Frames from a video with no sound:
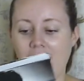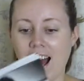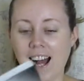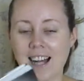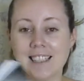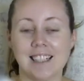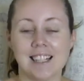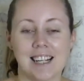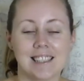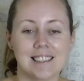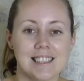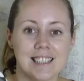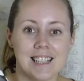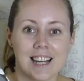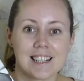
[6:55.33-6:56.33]
and it has
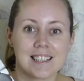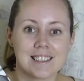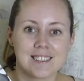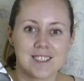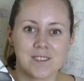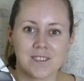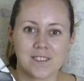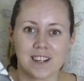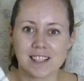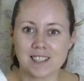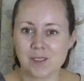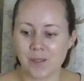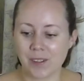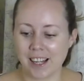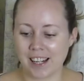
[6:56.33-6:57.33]
the yakisoba
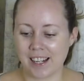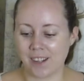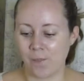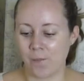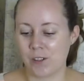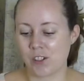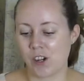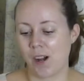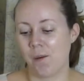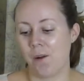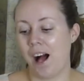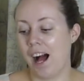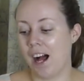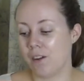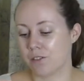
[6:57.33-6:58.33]
recipe in it, which I will
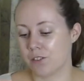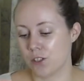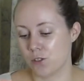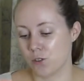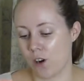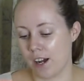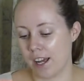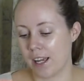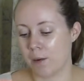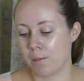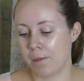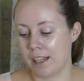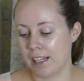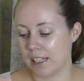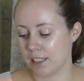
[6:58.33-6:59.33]
have to try and
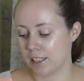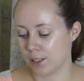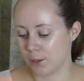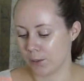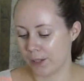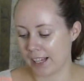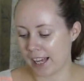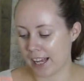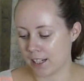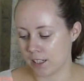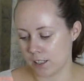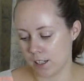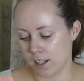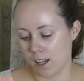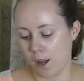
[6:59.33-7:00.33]
make this weekend.
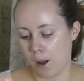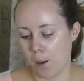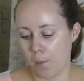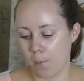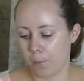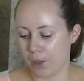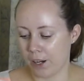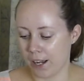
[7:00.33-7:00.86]
But